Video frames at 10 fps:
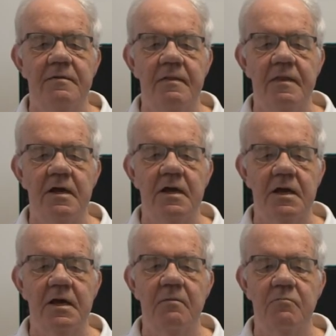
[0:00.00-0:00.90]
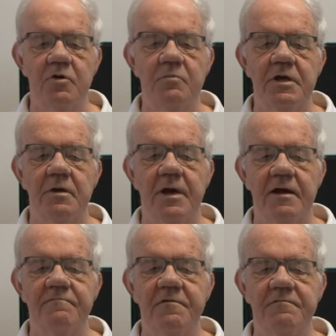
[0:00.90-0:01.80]
then the income would be
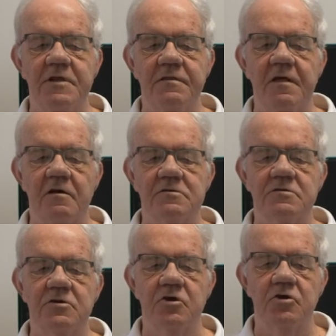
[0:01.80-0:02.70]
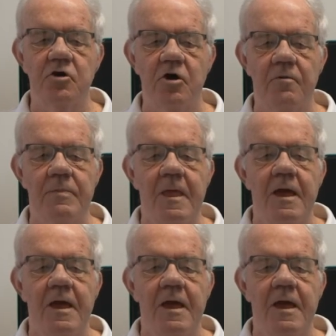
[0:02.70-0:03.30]
about 50,000 a year,